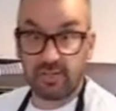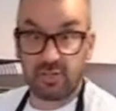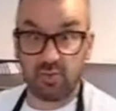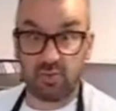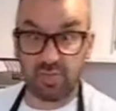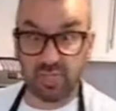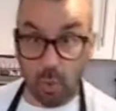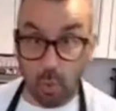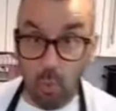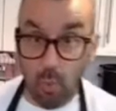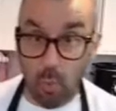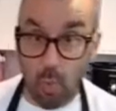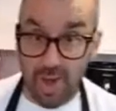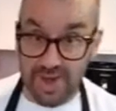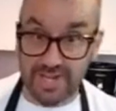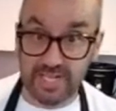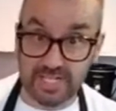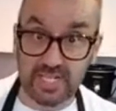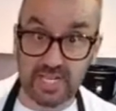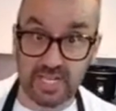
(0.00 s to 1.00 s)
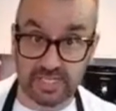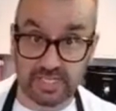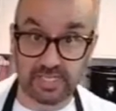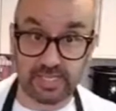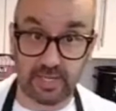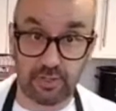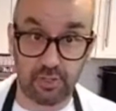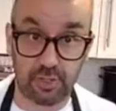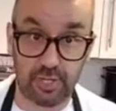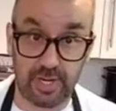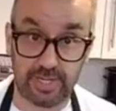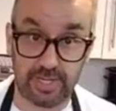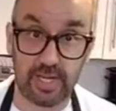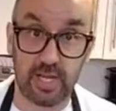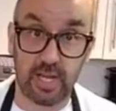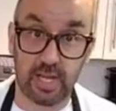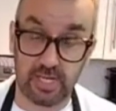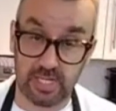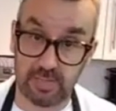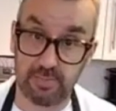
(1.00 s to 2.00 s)
so don't waste your sun-dried
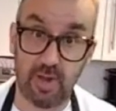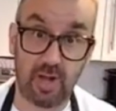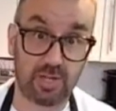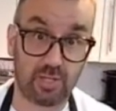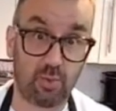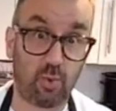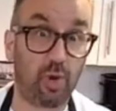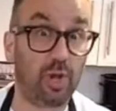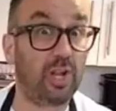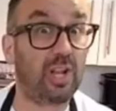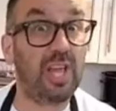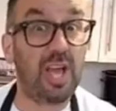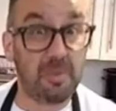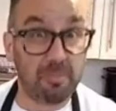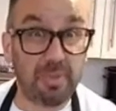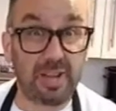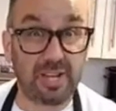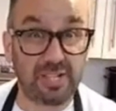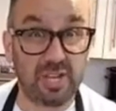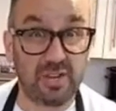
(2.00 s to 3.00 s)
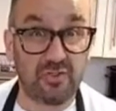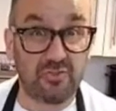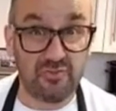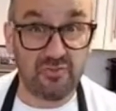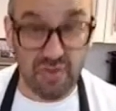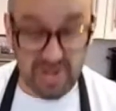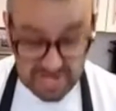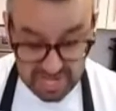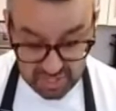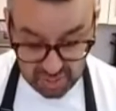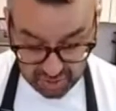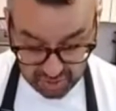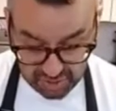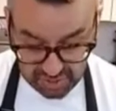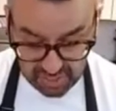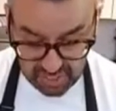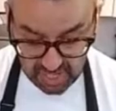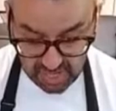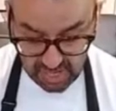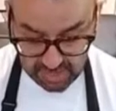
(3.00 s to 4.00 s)
tomato oil because it's really good
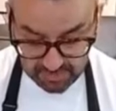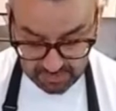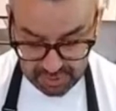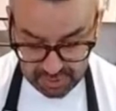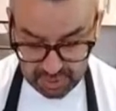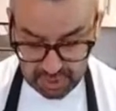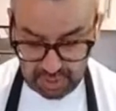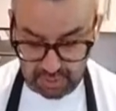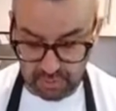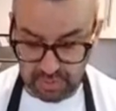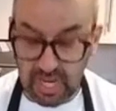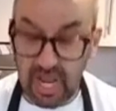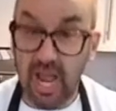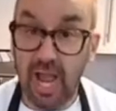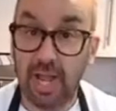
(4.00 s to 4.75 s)
to use.